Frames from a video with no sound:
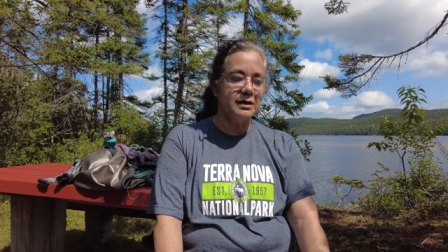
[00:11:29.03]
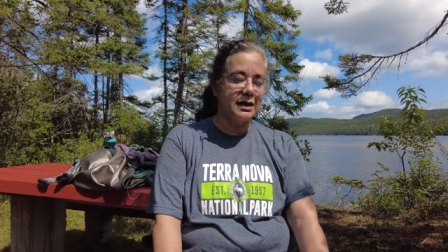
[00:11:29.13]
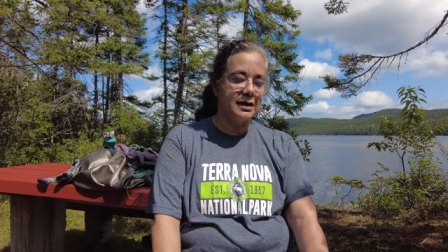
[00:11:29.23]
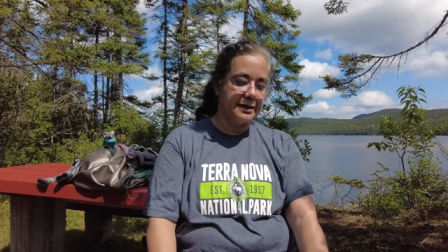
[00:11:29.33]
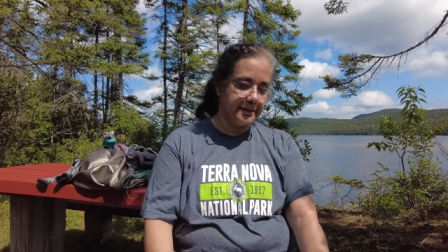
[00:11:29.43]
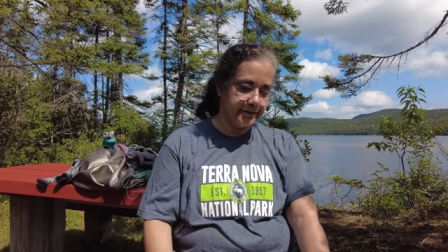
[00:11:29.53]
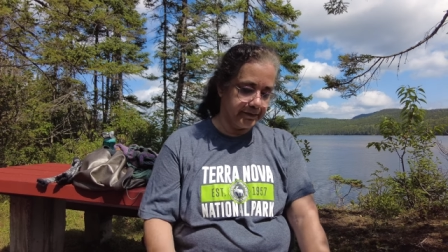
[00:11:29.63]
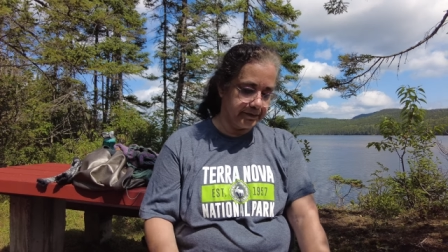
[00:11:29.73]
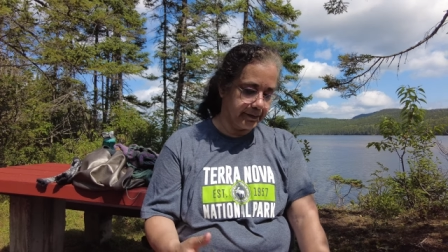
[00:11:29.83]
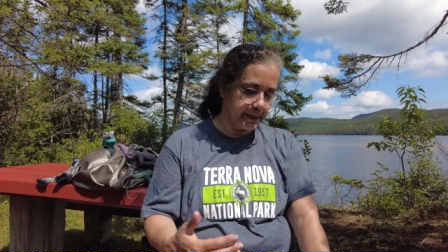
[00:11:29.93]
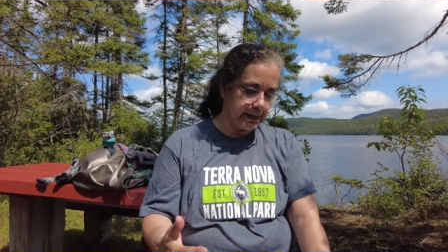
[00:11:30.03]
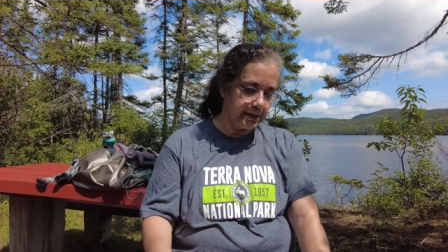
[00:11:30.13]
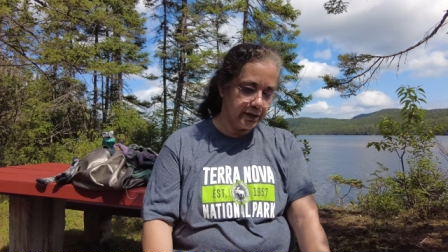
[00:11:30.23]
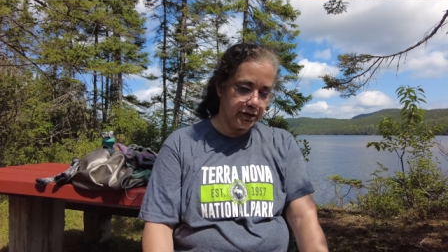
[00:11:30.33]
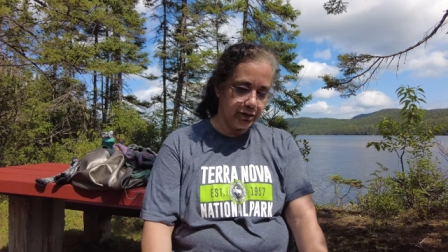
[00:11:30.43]
Um,
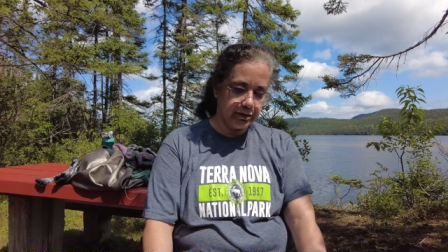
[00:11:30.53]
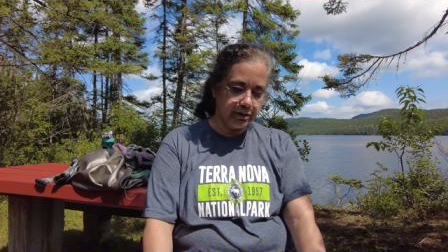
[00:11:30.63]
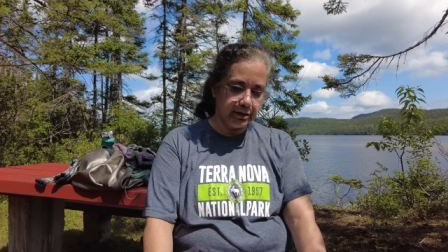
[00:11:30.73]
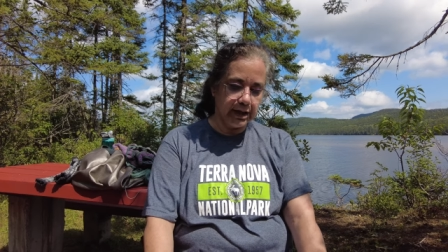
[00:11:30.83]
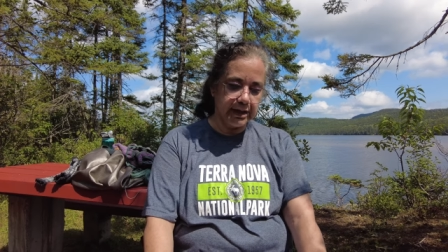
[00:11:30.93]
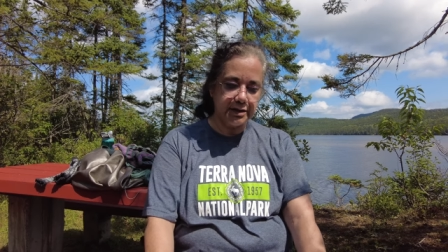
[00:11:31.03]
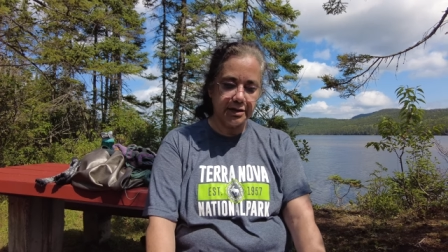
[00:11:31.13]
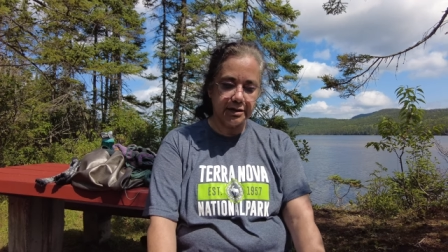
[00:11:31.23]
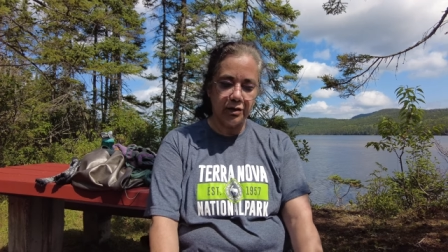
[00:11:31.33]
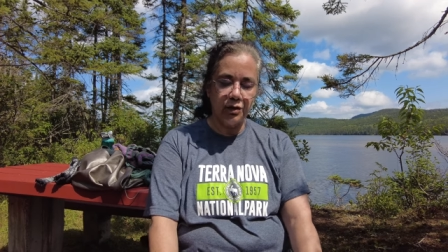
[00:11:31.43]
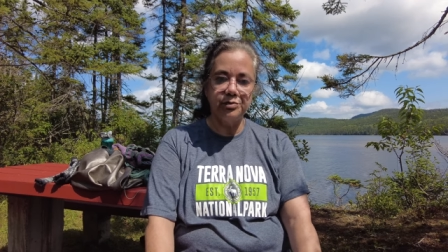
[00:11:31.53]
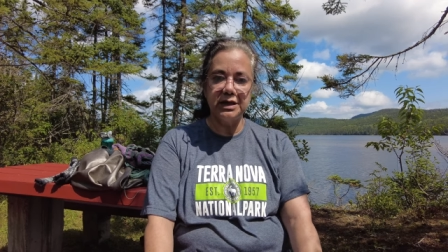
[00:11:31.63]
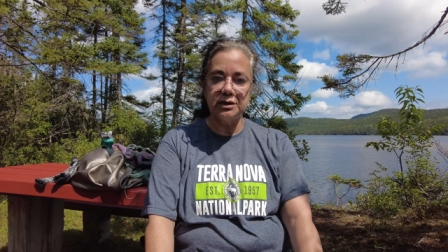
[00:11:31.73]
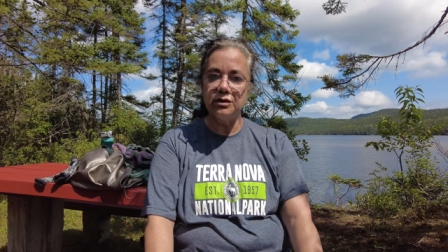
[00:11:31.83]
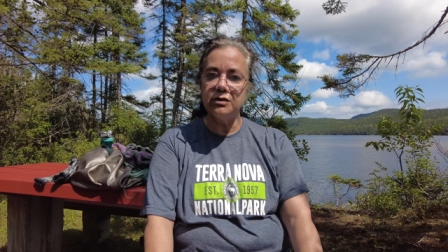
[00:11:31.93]
to L'Anse aux
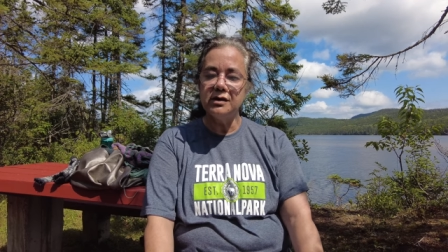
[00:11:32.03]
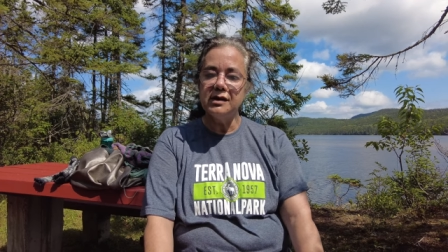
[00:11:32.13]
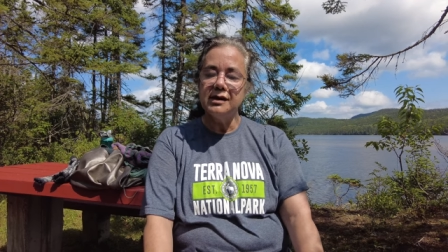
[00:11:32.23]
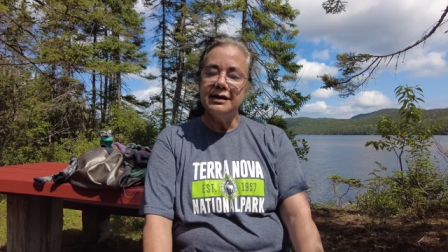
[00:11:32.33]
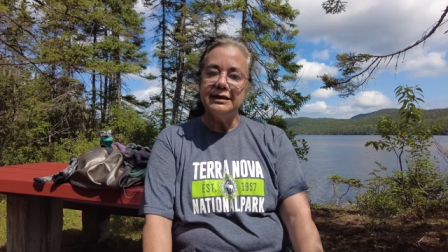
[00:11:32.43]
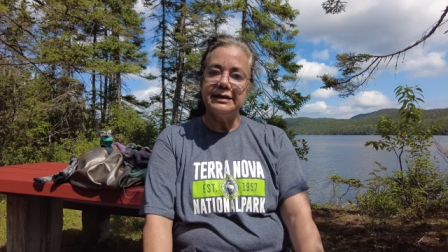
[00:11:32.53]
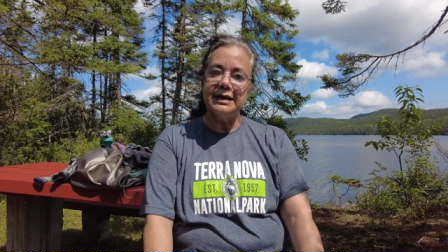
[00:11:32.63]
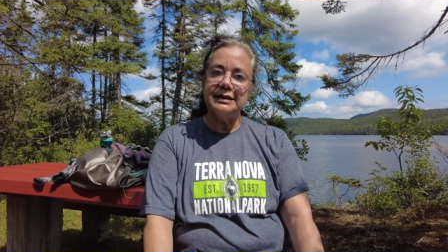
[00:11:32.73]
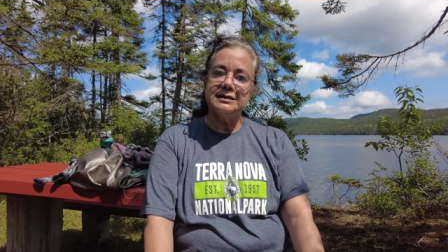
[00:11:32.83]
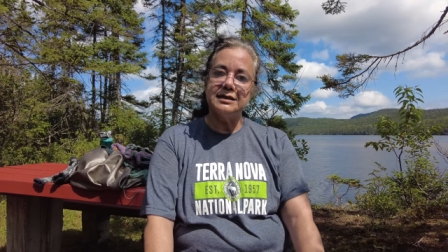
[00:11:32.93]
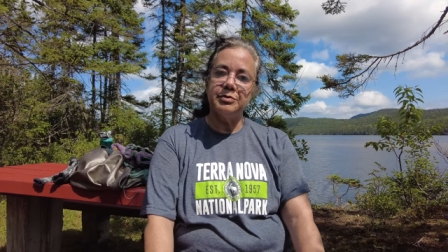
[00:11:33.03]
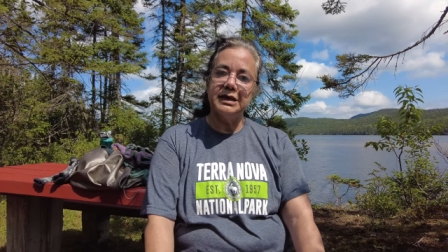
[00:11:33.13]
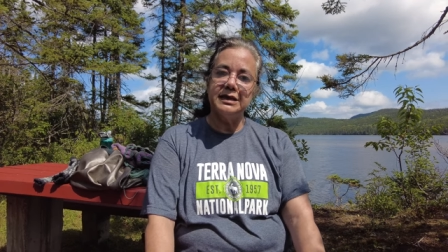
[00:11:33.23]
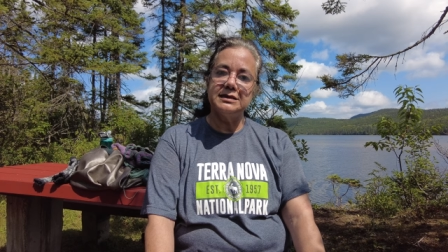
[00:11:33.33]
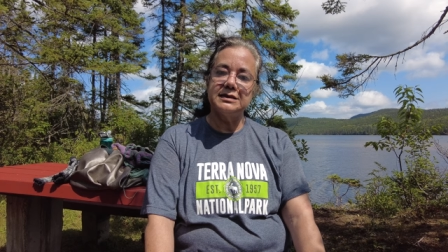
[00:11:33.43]
Meadows, That is a
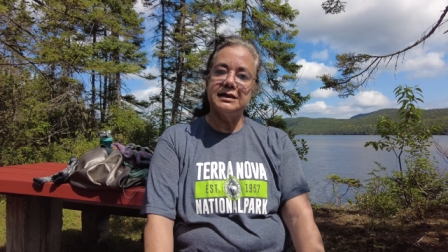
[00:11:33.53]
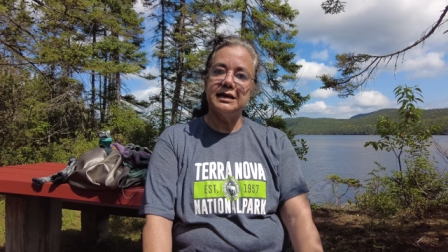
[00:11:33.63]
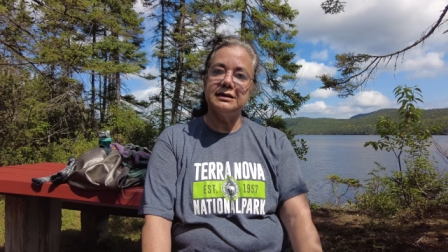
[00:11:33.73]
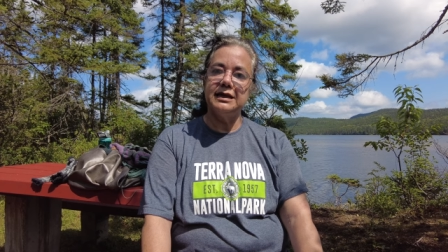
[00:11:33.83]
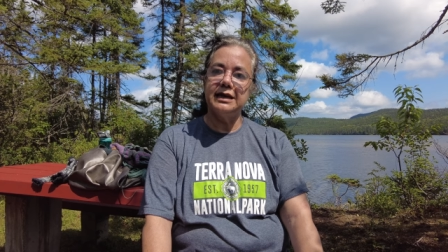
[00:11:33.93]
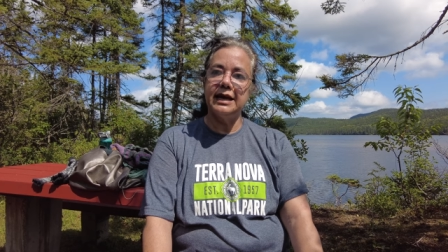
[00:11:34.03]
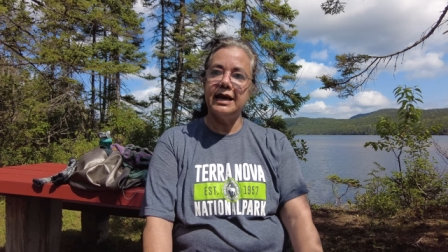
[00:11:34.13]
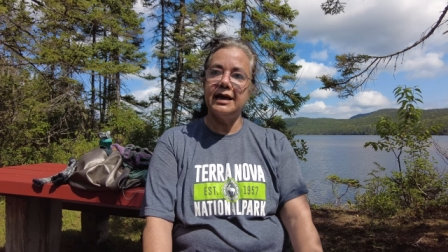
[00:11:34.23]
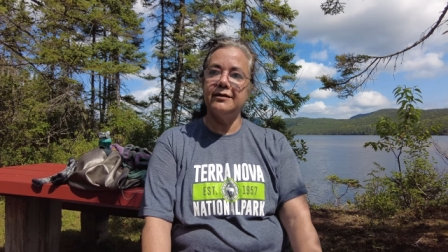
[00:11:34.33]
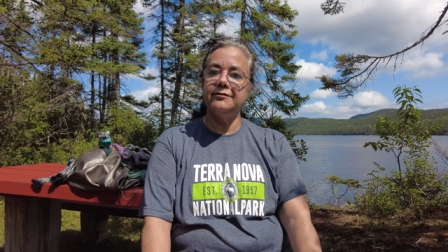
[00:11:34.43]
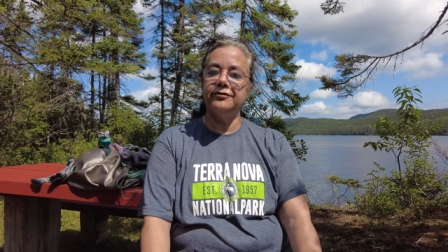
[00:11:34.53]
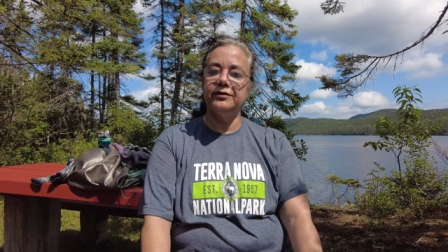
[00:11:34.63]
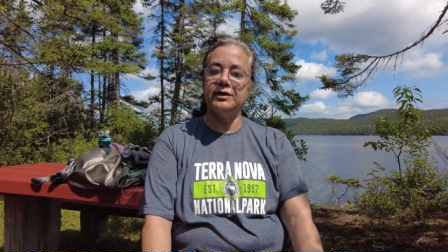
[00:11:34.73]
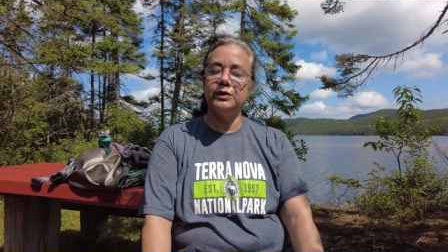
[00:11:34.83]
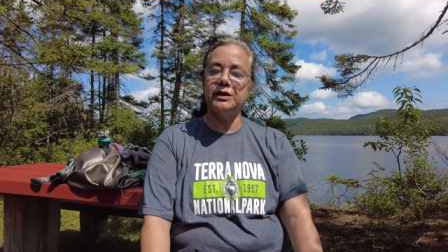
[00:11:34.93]
place that they have
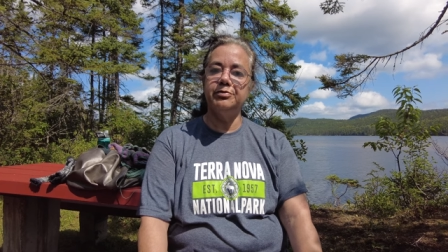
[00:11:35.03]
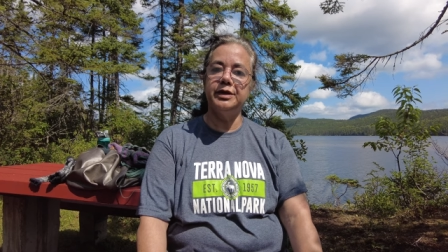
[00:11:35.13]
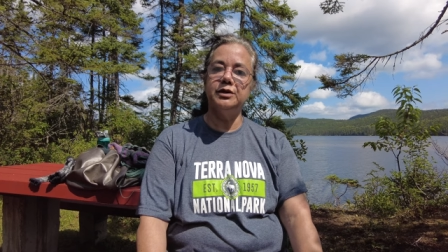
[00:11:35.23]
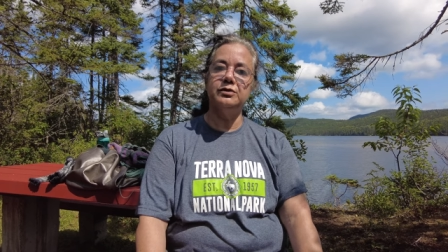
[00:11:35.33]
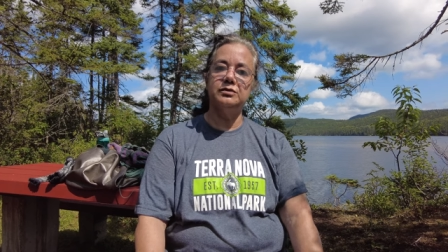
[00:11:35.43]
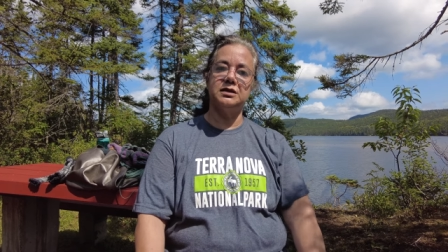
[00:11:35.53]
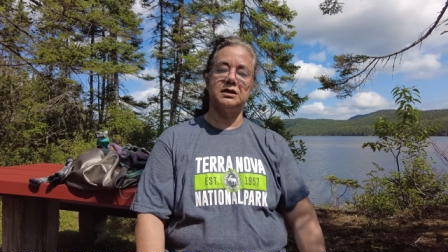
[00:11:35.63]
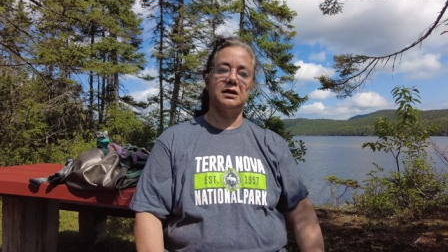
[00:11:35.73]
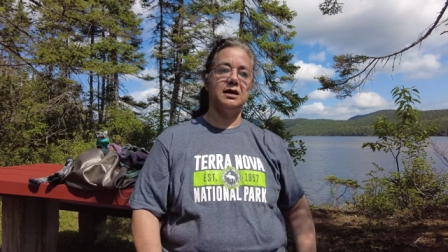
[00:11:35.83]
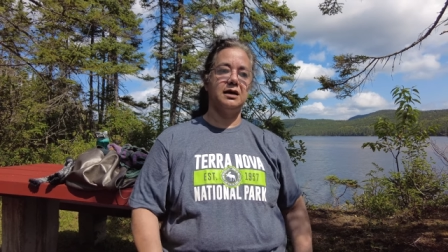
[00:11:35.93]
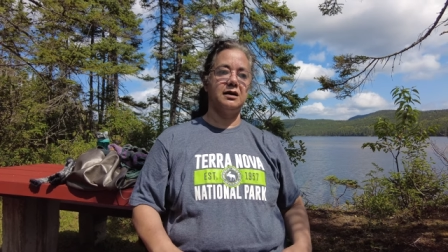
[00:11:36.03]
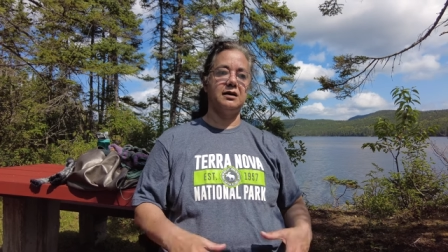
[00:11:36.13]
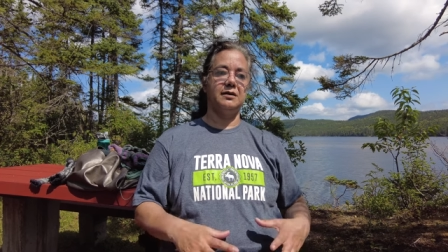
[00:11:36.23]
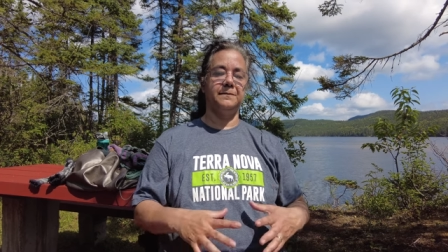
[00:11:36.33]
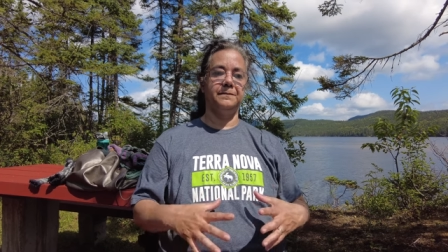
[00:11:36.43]
rebuilt
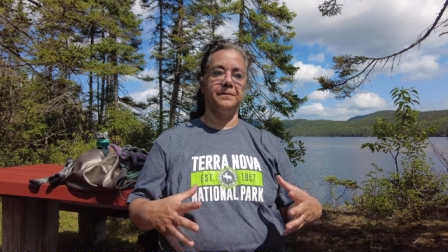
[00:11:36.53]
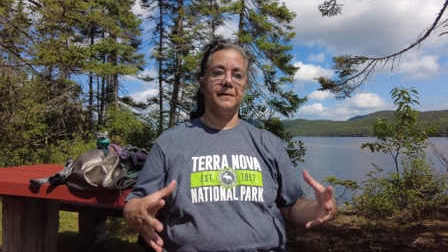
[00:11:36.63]
um,